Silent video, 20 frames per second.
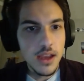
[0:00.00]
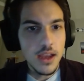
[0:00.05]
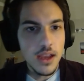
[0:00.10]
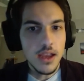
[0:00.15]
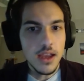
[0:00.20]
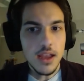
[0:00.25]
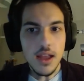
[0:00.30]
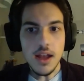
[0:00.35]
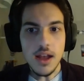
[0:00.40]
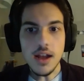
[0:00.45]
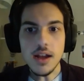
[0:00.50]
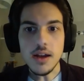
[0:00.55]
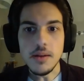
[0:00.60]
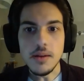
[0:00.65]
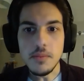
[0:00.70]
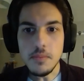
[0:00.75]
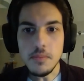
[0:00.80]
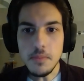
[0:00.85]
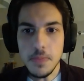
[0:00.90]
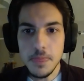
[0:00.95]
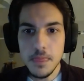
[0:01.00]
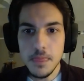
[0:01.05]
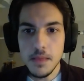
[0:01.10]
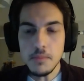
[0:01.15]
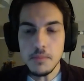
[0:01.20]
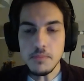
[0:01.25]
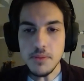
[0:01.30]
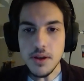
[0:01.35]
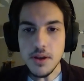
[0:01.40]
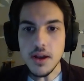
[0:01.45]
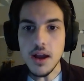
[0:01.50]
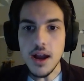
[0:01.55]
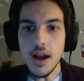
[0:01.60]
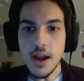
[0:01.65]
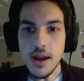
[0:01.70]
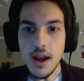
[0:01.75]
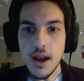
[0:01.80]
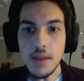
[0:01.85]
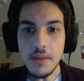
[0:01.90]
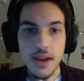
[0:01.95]
But
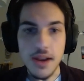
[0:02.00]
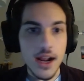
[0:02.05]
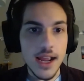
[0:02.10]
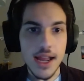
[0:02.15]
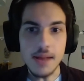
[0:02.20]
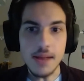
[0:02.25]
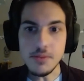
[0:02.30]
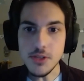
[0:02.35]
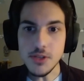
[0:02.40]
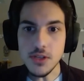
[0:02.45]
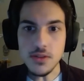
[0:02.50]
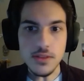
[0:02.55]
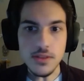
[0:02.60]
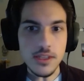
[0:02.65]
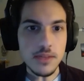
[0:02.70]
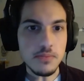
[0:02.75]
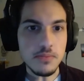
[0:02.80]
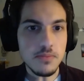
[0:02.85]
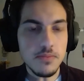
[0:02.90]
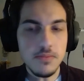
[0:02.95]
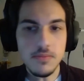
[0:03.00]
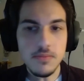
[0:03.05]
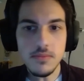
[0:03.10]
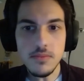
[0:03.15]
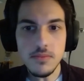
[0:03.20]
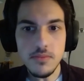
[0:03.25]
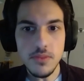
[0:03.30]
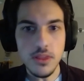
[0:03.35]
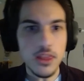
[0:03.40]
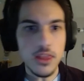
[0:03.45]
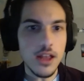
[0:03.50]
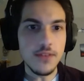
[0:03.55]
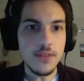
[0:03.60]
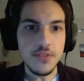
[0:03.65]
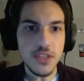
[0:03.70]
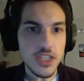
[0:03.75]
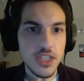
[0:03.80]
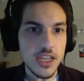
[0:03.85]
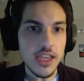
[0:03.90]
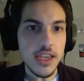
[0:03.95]
I mean, I absolutely love
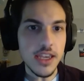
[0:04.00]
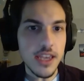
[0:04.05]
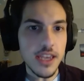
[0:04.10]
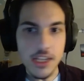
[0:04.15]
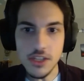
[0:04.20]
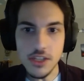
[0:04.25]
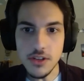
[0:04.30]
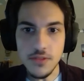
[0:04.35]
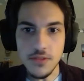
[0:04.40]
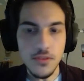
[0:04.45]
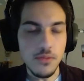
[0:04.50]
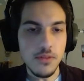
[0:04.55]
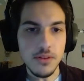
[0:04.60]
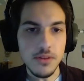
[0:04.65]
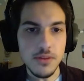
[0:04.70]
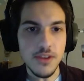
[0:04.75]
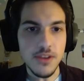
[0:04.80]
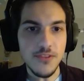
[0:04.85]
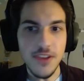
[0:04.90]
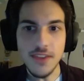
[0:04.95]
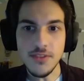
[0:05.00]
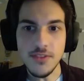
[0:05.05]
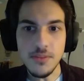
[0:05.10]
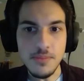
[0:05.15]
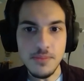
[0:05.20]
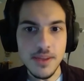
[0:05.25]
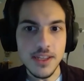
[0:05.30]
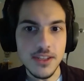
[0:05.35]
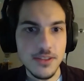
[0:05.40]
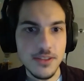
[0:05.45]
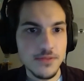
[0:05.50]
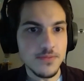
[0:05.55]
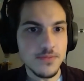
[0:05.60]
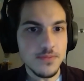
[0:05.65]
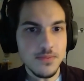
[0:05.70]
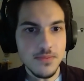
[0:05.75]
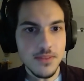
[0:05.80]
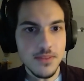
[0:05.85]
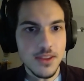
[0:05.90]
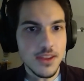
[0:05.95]
seeing it. As often one of my favorite bits of
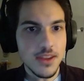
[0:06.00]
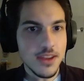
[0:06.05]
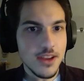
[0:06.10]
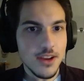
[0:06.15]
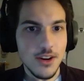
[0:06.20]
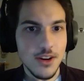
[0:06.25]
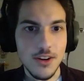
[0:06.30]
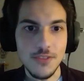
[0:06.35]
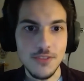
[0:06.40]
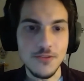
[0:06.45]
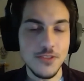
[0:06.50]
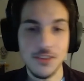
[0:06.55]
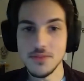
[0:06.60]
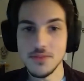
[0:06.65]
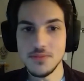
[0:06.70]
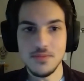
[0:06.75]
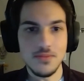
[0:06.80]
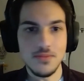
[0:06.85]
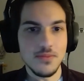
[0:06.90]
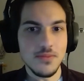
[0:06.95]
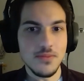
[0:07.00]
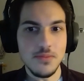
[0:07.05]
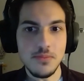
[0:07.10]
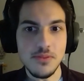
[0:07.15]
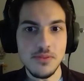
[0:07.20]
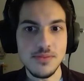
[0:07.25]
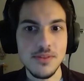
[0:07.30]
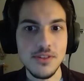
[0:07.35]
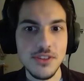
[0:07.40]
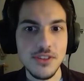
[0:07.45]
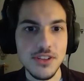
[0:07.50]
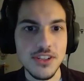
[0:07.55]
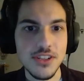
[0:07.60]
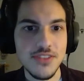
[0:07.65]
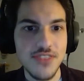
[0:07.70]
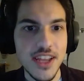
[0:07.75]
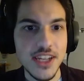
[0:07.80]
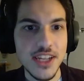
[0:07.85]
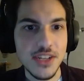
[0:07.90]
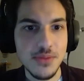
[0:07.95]
often promotions
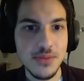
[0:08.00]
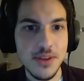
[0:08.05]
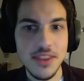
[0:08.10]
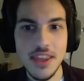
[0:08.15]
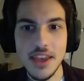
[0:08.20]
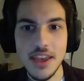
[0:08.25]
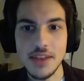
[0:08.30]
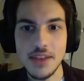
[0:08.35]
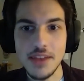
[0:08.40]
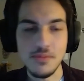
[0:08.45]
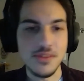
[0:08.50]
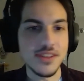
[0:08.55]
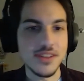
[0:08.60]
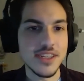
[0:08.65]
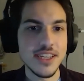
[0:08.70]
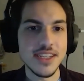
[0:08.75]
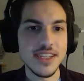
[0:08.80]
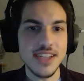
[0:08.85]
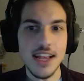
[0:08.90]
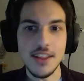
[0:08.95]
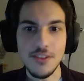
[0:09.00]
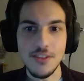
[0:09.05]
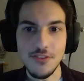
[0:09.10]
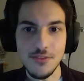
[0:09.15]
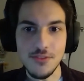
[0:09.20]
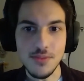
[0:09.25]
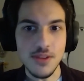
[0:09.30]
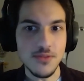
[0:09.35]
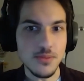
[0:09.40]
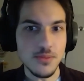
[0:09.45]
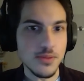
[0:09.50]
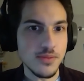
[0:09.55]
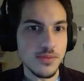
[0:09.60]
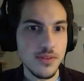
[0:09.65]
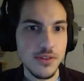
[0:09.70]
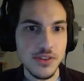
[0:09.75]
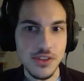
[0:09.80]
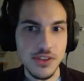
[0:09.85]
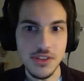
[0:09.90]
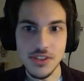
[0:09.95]
events when they are bringing in talent from other
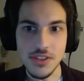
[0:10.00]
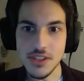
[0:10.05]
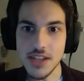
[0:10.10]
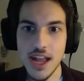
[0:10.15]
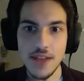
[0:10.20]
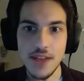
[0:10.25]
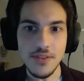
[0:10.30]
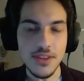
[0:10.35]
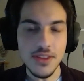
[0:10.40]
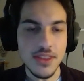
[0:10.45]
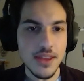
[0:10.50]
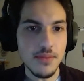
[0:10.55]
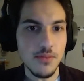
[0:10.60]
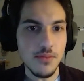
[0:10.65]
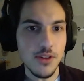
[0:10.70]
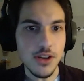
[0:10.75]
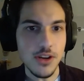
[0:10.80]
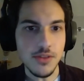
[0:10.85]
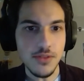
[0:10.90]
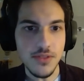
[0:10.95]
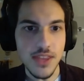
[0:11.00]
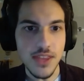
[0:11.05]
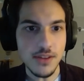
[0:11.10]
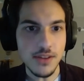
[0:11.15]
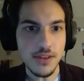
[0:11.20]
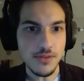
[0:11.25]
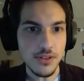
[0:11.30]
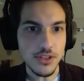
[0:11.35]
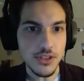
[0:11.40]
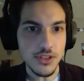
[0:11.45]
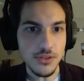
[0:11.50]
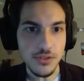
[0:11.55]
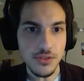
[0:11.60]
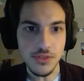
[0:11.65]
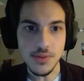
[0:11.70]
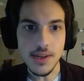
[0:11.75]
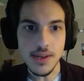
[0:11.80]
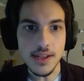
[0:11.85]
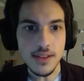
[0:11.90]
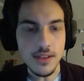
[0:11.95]
promotions and having them work with their roster as
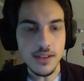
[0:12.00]
well.